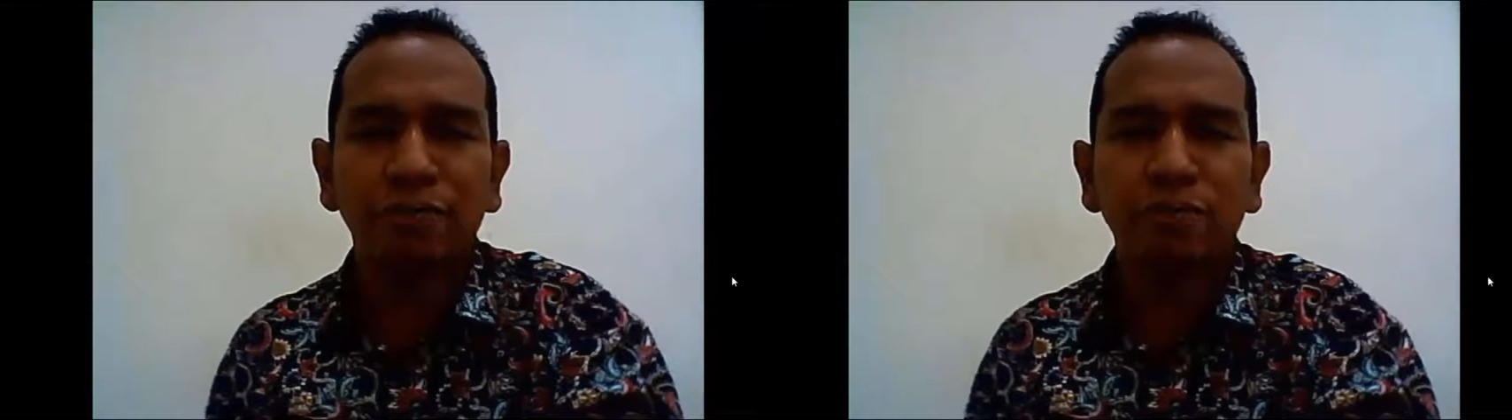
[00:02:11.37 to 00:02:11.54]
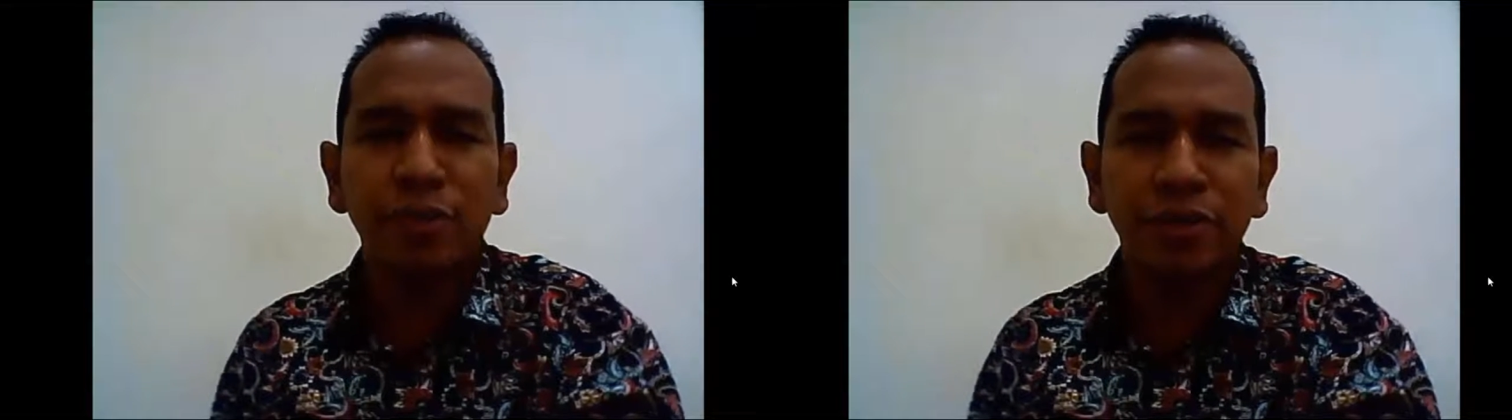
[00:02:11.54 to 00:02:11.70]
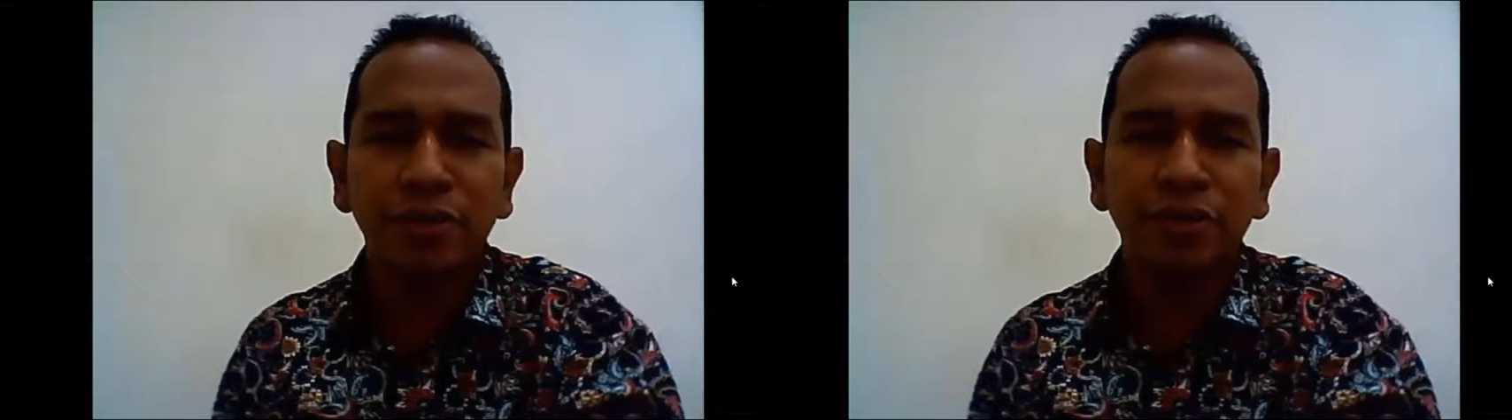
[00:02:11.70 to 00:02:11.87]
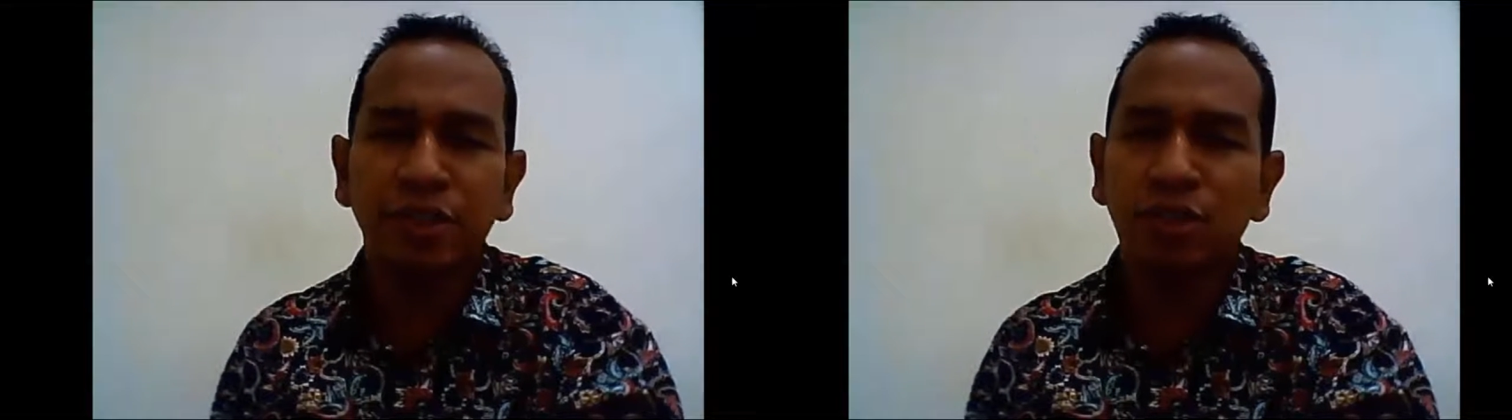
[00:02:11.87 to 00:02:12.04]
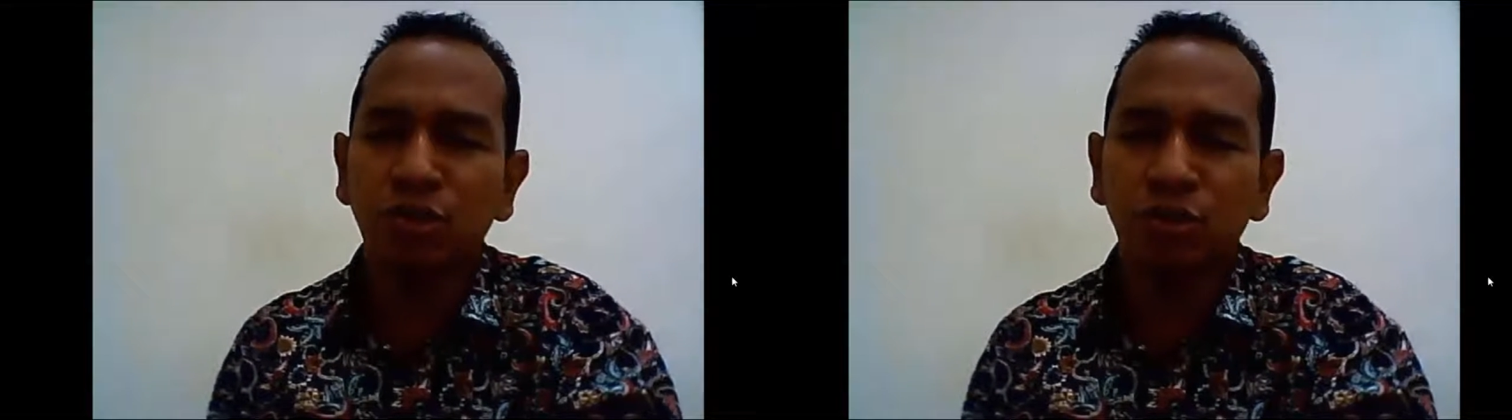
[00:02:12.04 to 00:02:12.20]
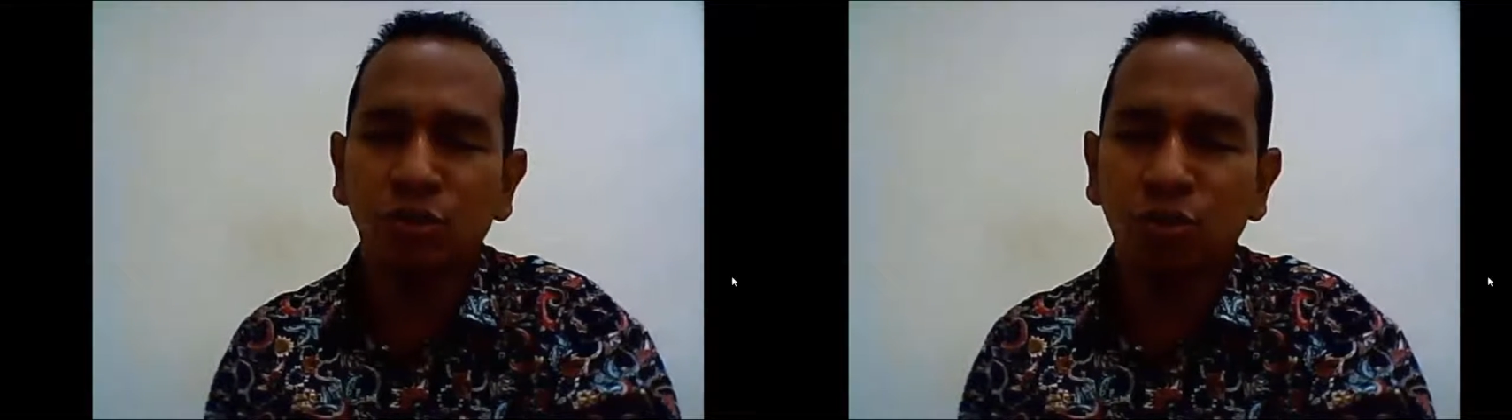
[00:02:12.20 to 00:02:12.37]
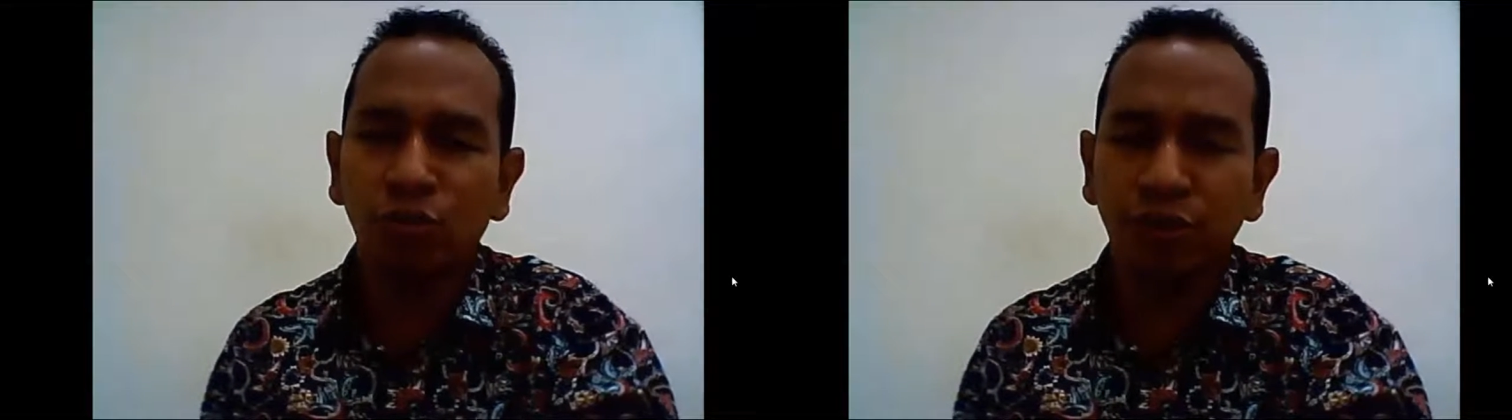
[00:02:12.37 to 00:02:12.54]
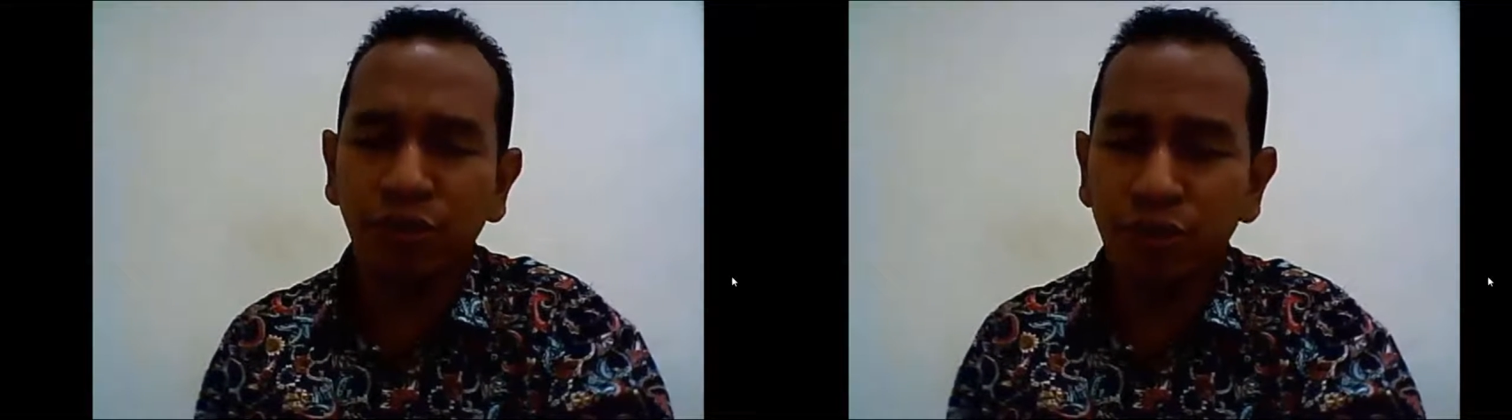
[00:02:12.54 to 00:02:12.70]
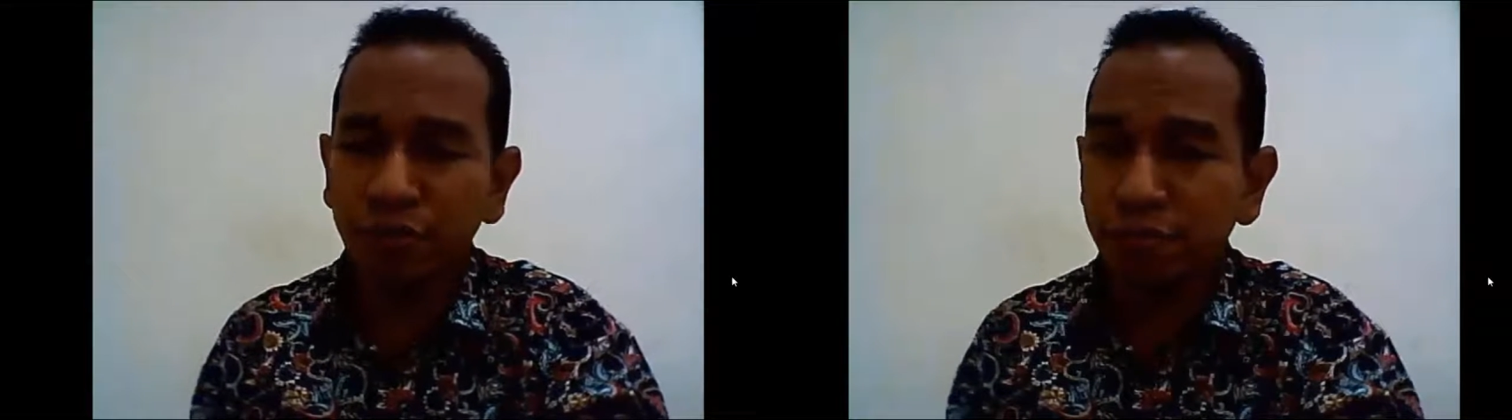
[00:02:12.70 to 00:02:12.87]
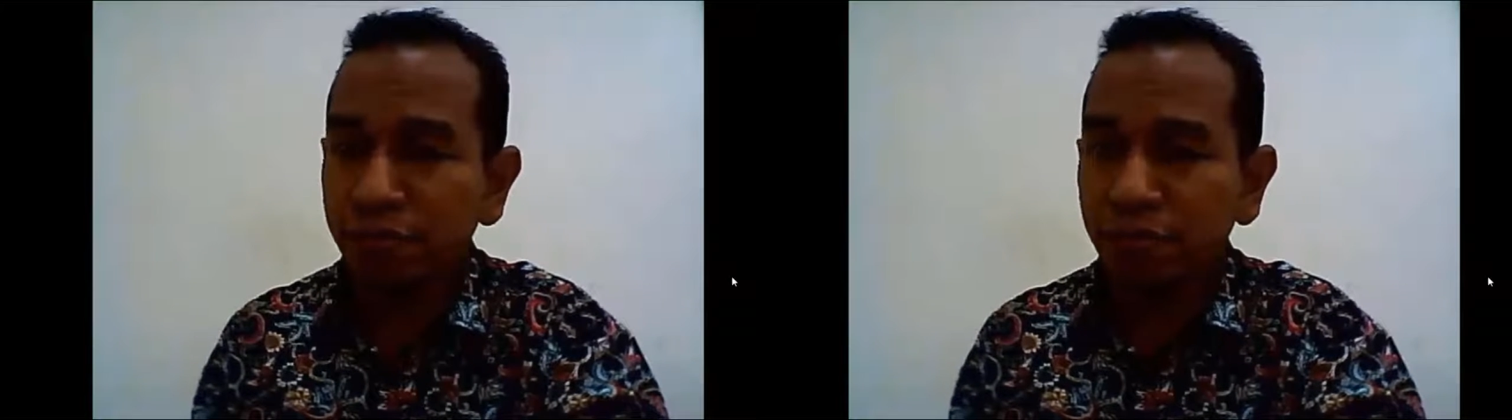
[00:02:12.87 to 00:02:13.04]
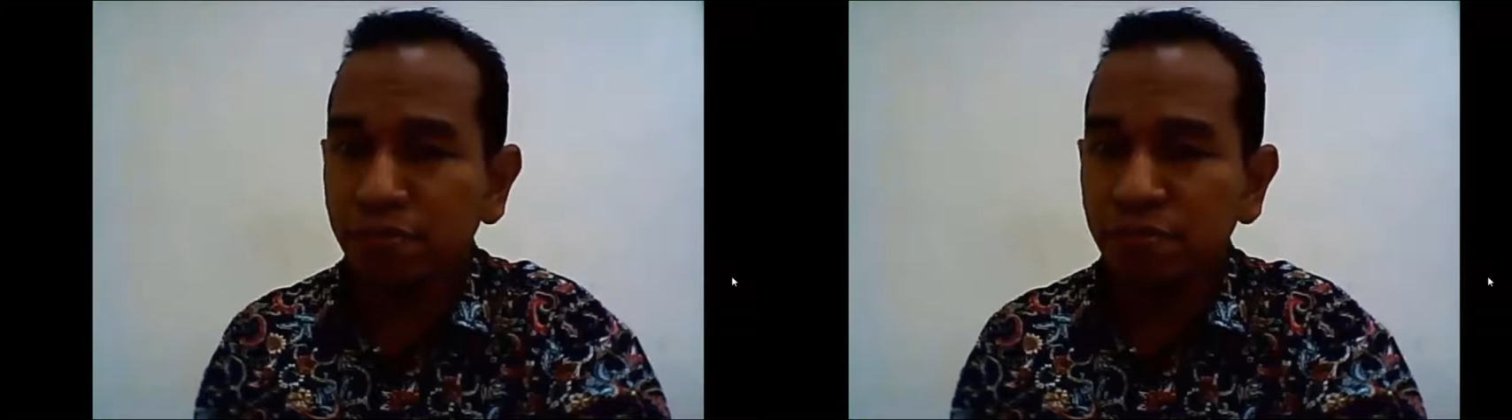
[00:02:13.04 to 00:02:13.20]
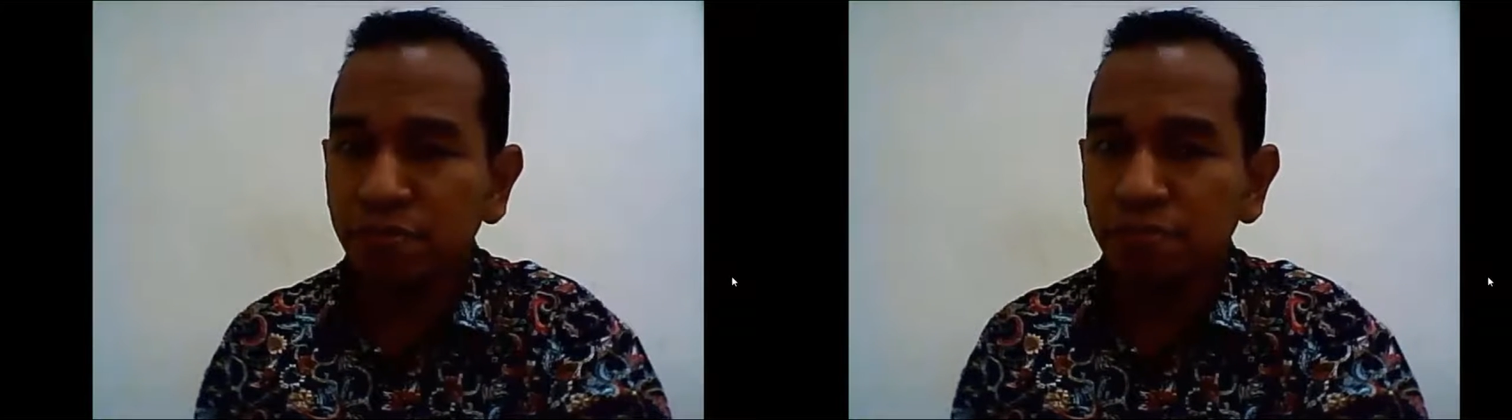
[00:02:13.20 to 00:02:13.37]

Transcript: appear in TOEFL?